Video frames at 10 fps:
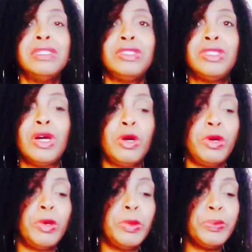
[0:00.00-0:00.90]

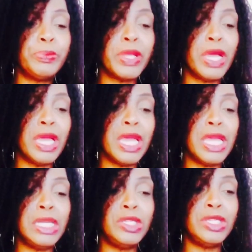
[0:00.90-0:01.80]
So
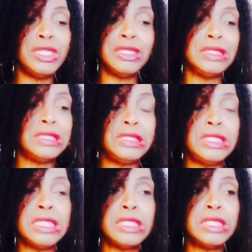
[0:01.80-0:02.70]

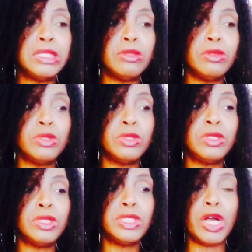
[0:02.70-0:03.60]
just
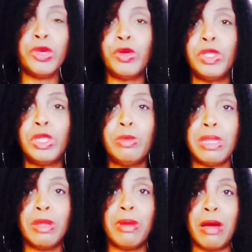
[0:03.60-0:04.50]
to tell you a little
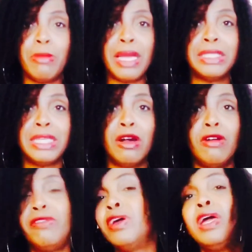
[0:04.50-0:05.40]
bit about
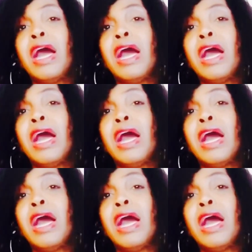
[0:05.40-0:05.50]
myself,